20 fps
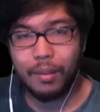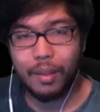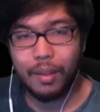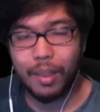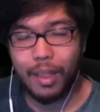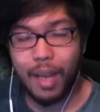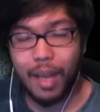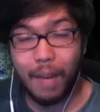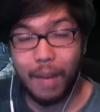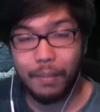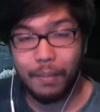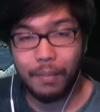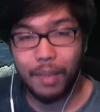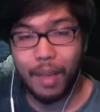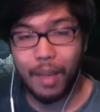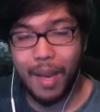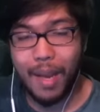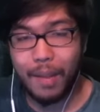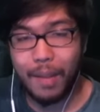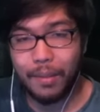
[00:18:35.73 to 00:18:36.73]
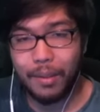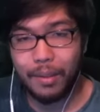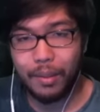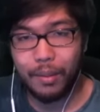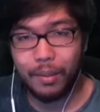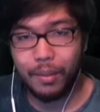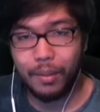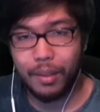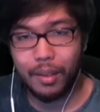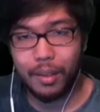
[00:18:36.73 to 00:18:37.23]
Like, I'm
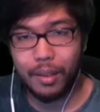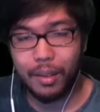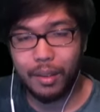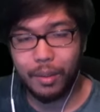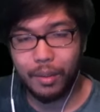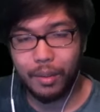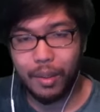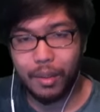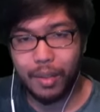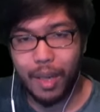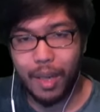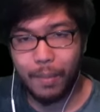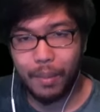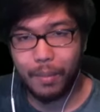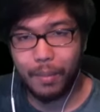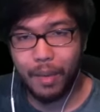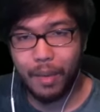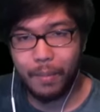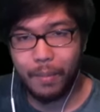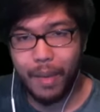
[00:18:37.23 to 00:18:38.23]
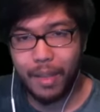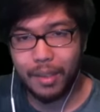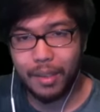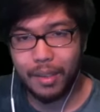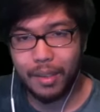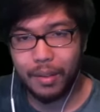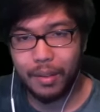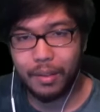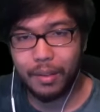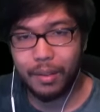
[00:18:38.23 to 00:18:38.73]
absolutely gonna do another epic mod pack
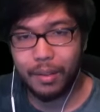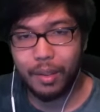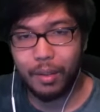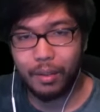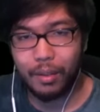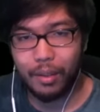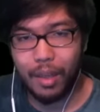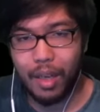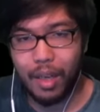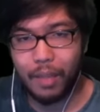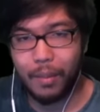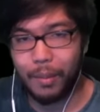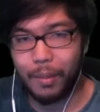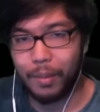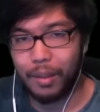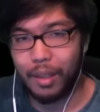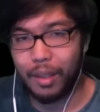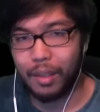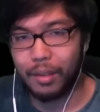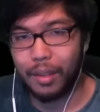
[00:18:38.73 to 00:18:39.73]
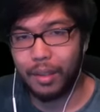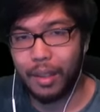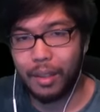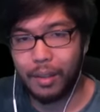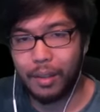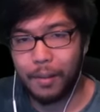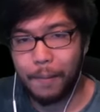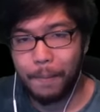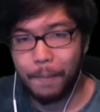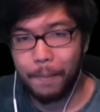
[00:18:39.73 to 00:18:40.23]
series. I know a lot of people like that,
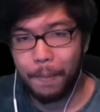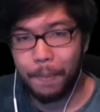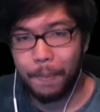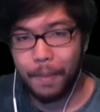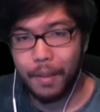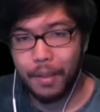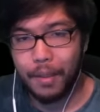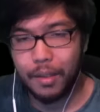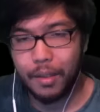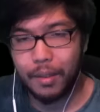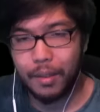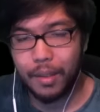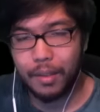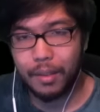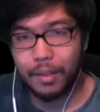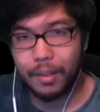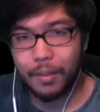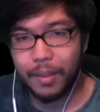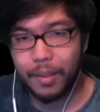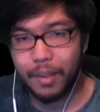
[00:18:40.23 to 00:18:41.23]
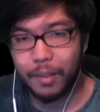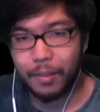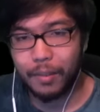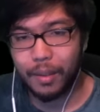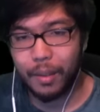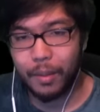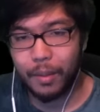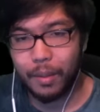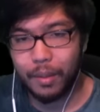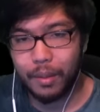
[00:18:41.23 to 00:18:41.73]
so that's gonna be something
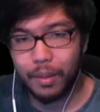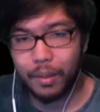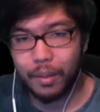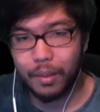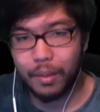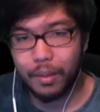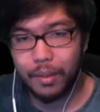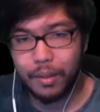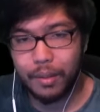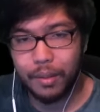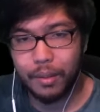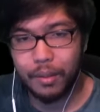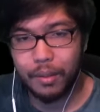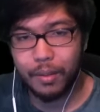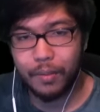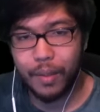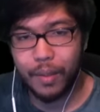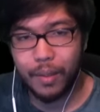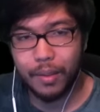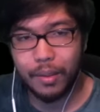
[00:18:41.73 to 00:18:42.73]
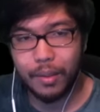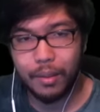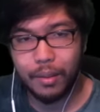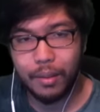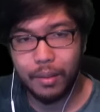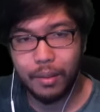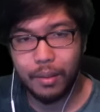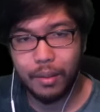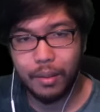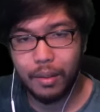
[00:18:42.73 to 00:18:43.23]
I want to do soon, very soon.
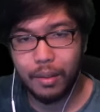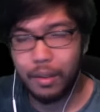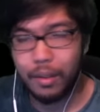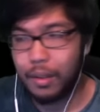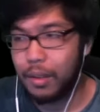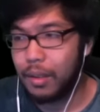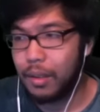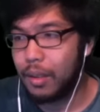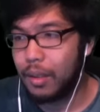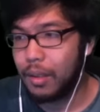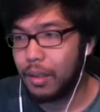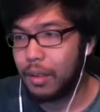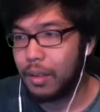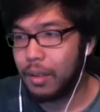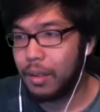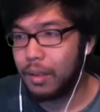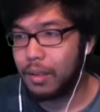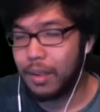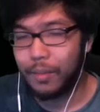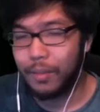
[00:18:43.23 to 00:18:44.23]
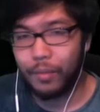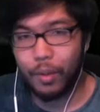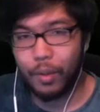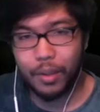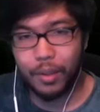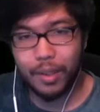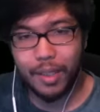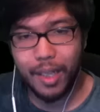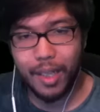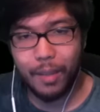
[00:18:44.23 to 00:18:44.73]
Team
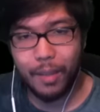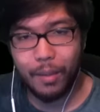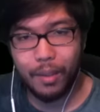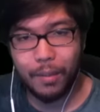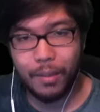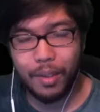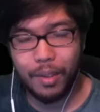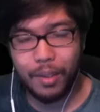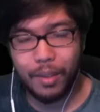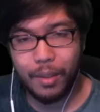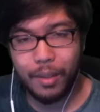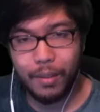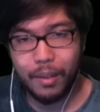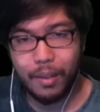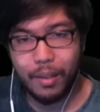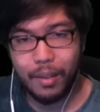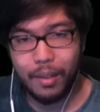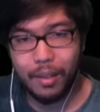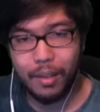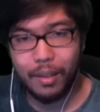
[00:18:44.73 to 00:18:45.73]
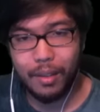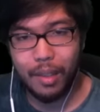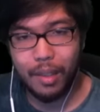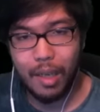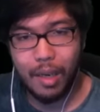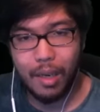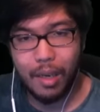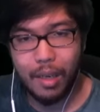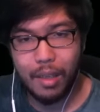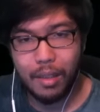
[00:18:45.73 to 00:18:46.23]
Fortress A, welcome to the stream, dude.
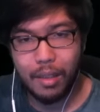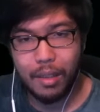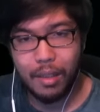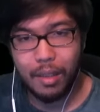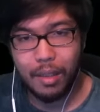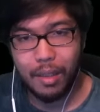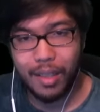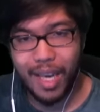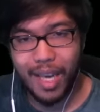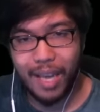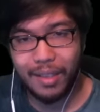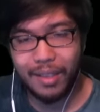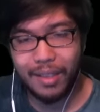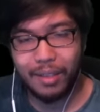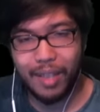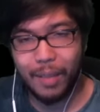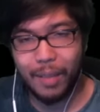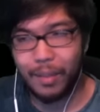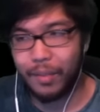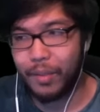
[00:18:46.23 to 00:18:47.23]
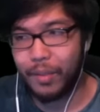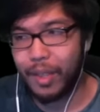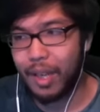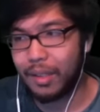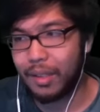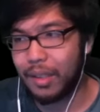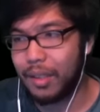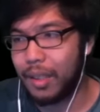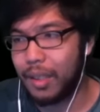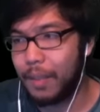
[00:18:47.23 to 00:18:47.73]
I still can't believe we got
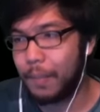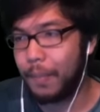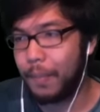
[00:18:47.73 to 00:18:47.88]
that name.